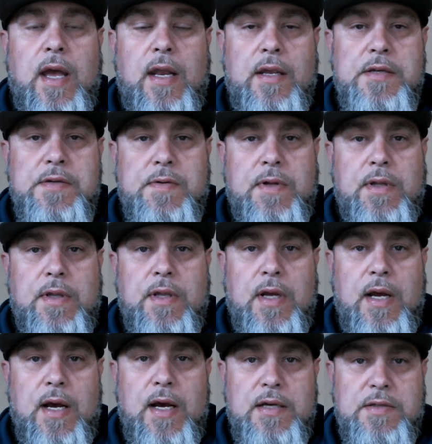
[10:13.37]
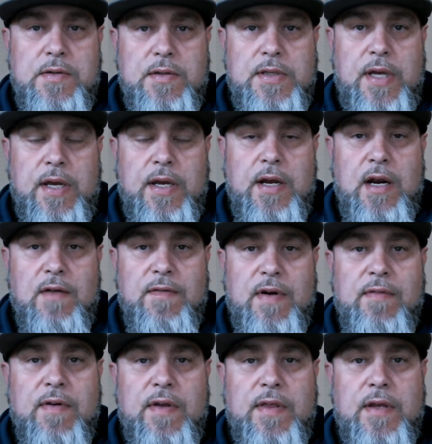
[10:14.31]
And Israel and the guys will take care of
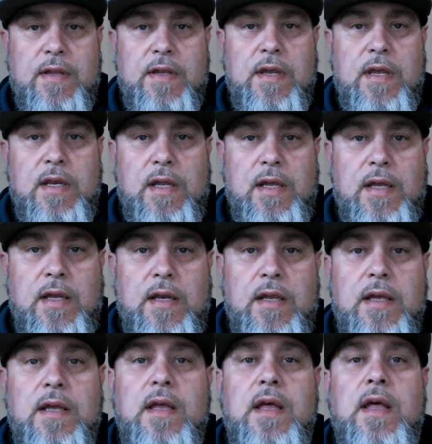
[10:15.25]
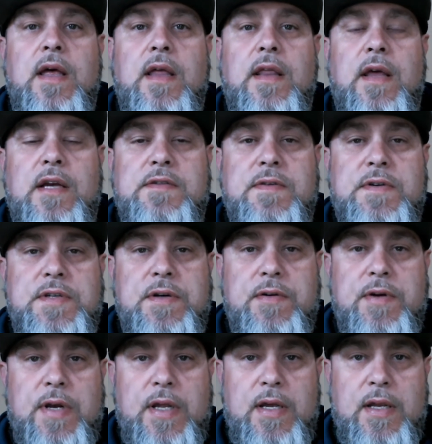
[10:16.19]
everything that you need. Thanks for
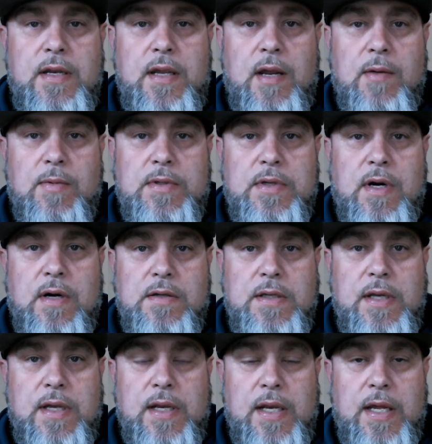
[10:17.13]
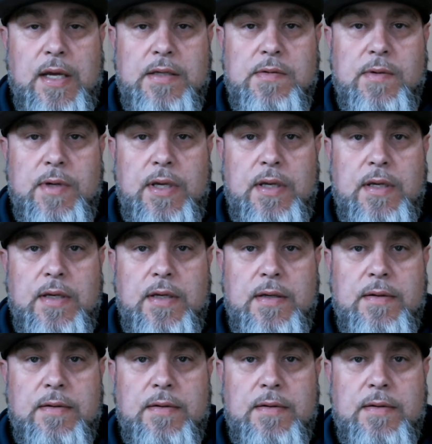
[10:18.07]
tuning in, and we'll talk to you next week.